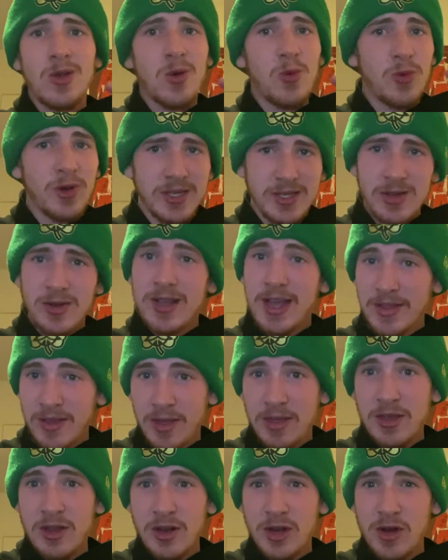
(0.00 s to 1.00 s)
we still get the
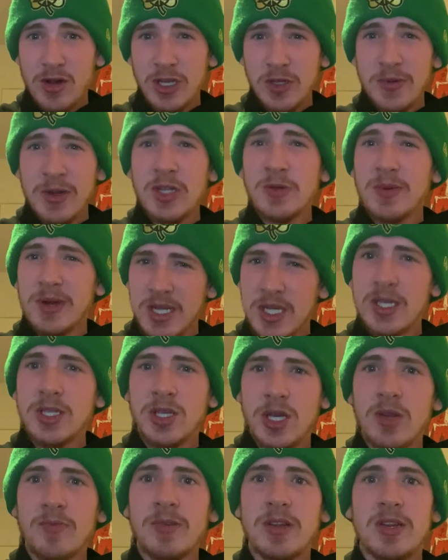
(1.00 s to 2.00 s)
theater-going experience, but it is
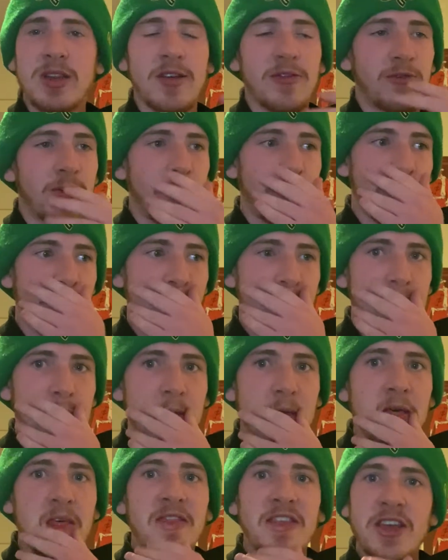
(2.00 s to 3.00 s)
going to be different.
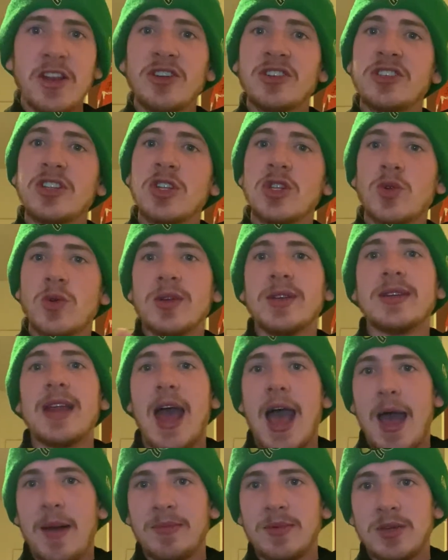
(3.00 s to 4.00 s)
Theaters need to
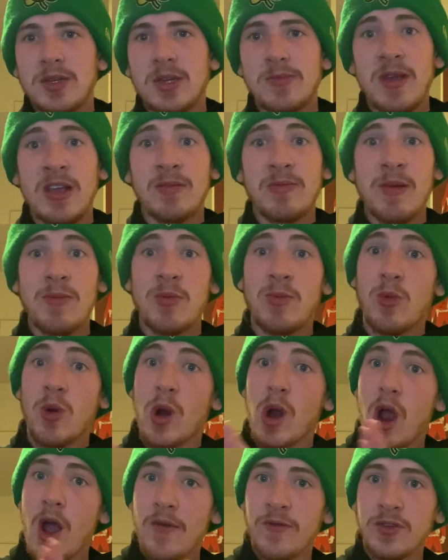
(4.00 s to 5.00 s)
adapt to make people more
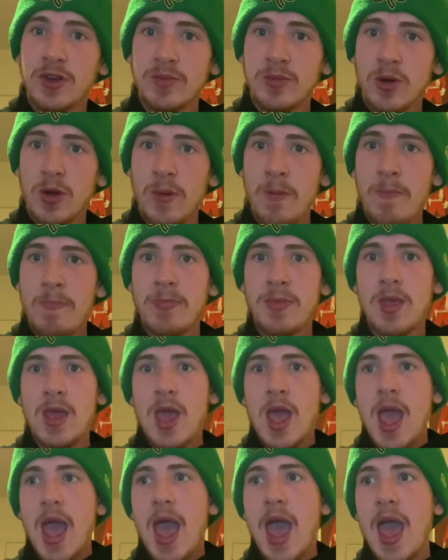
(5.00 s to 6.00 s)
comfortable
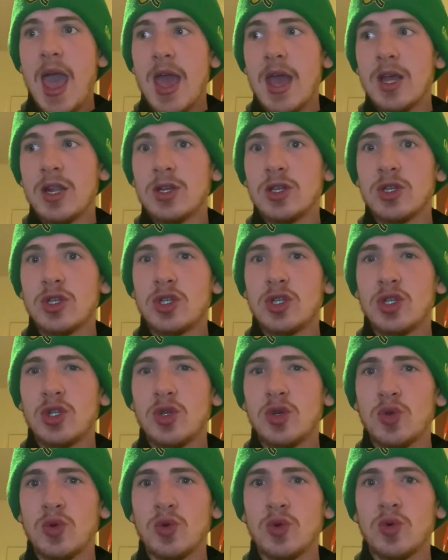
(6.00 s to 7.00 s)
and
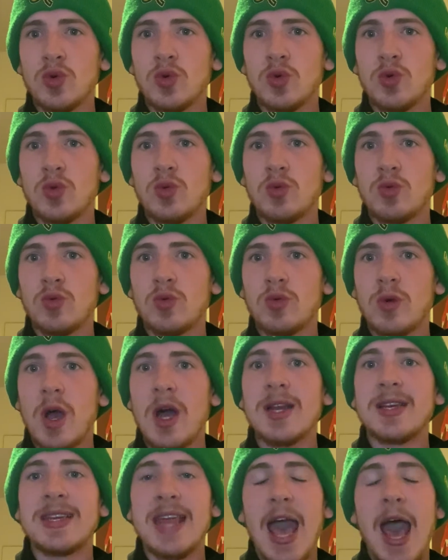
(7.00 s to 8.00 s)
to
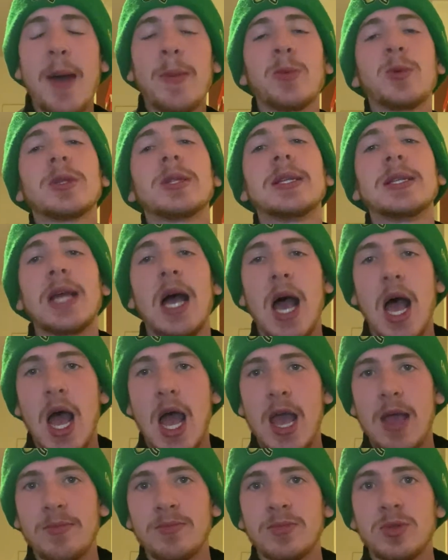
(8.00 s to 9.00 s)
adapt with the
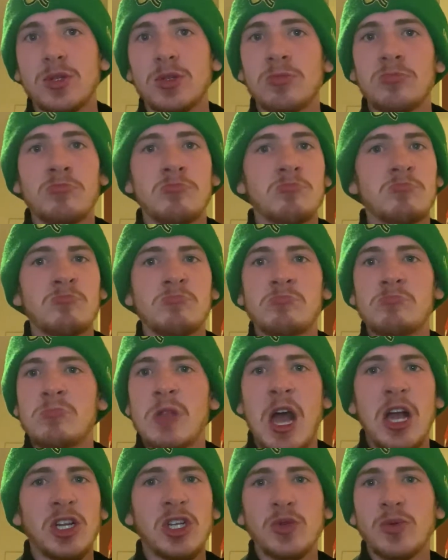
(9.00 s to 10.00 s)
times,
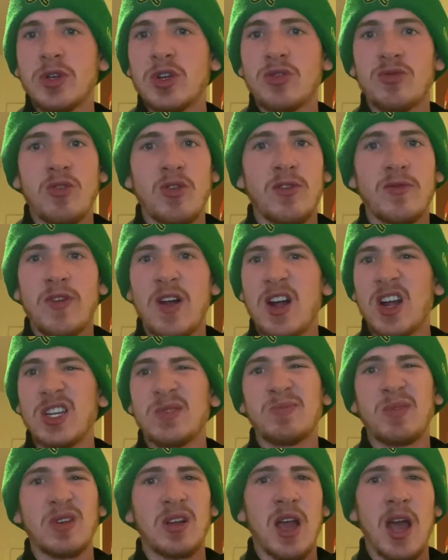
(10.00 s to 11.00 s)
not just with coronavirus,
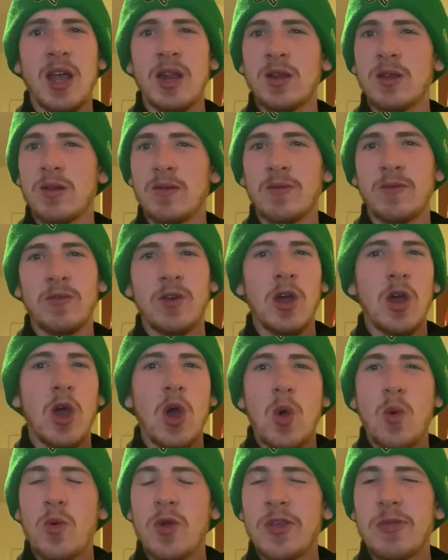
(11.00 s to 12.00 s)
but kind of
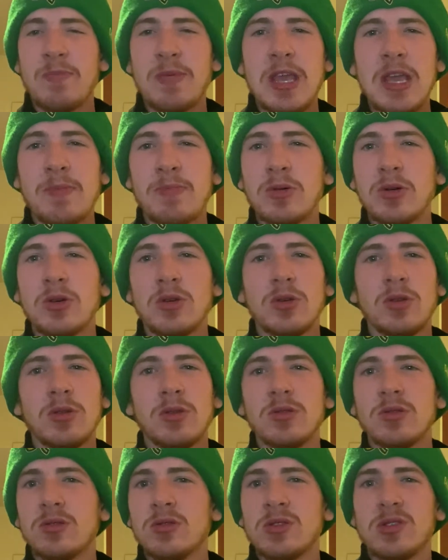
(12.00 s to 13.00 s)
with
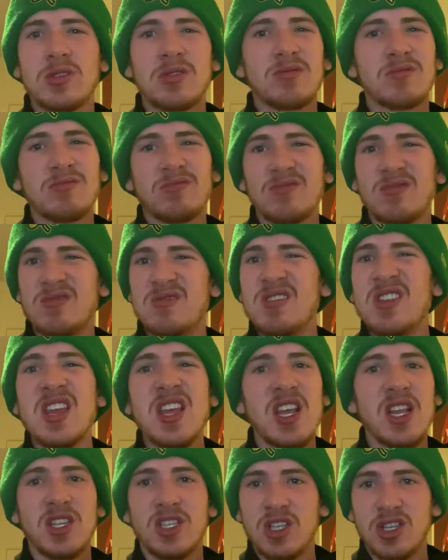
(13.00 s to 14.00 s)
people's
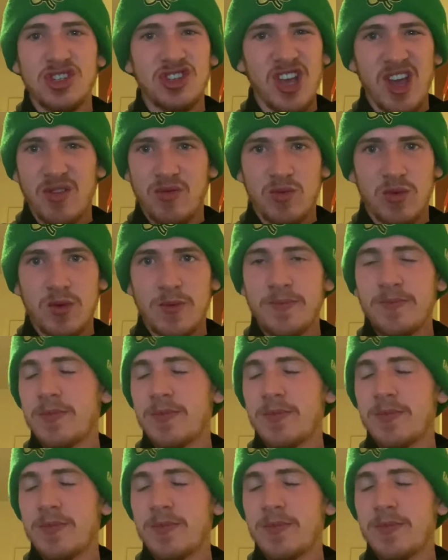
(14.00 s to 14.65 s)
needs in general.